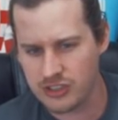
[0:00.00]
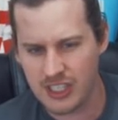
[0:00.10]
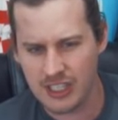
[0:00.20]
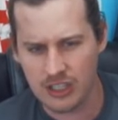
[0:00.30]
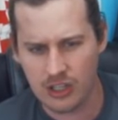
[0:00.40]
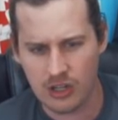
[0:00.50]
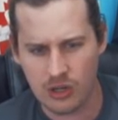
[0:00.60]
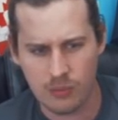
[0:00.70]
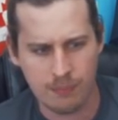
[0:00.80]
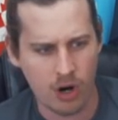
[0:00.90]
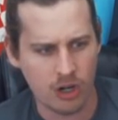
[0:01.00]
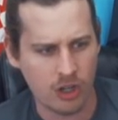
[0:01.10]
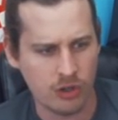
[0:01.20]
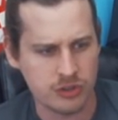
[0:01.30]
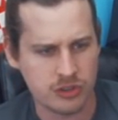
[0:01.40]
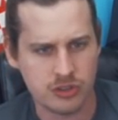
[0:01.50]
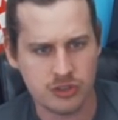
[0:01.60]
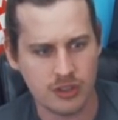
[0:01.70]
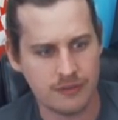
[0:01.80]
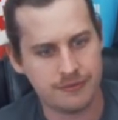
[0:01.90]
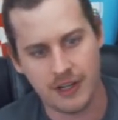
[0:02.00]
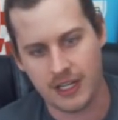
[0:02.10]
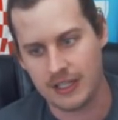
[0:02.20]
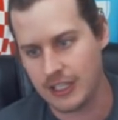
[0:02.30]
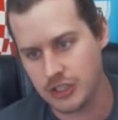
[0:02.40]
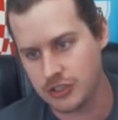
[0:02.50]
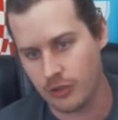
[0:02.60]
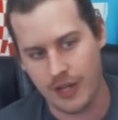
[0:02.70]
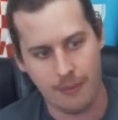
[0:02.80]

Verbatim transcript: Zeeler, Marlos. Fuck it. Let's just go